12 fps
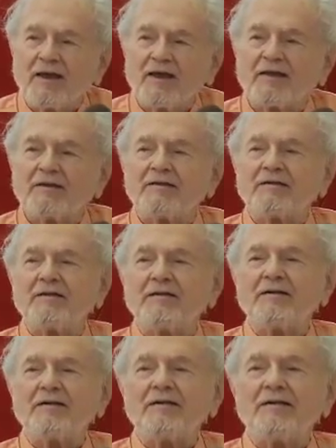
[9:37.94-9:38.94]
And
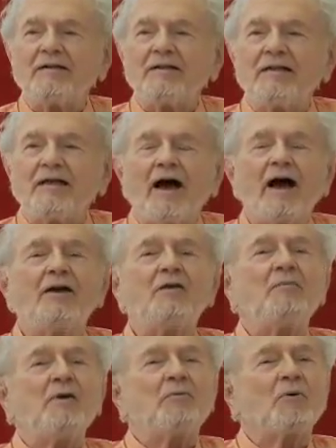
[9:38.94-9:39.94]
I
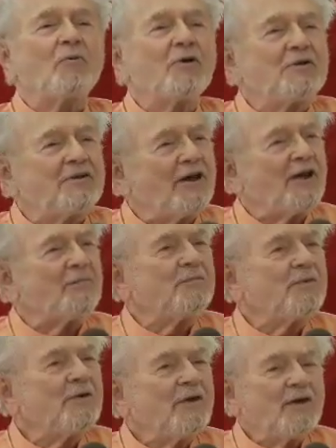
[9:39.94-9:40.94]
remember one
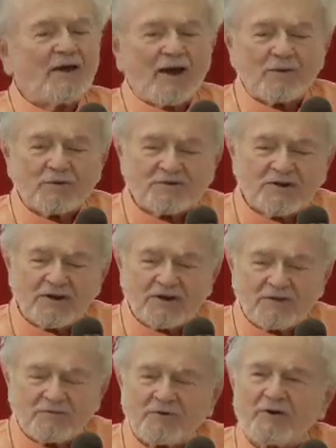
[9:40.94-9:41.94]
time I was
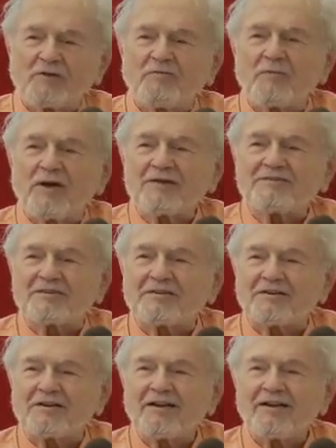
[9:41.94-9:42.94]
sitting in front of
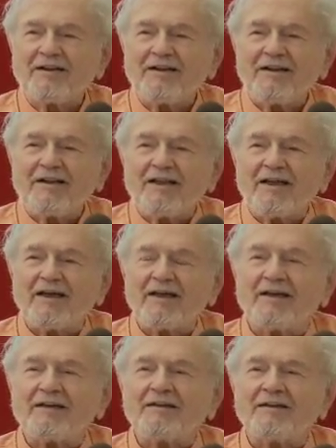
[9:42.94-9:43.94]
Master,
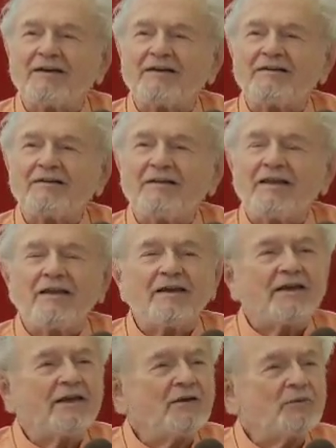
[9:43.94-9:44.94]
and
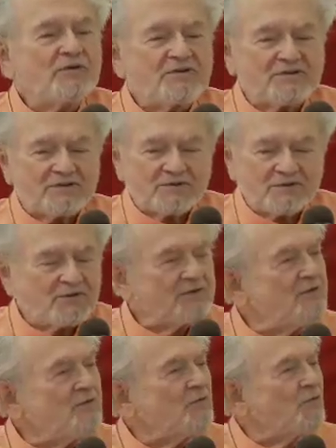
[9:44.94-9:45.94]
he was
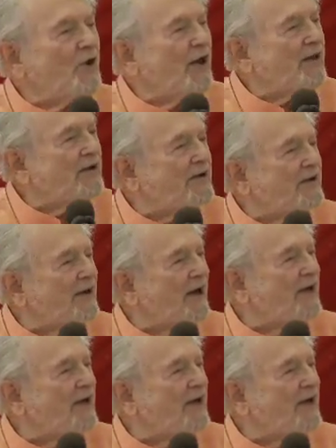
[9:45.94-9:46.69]
editing.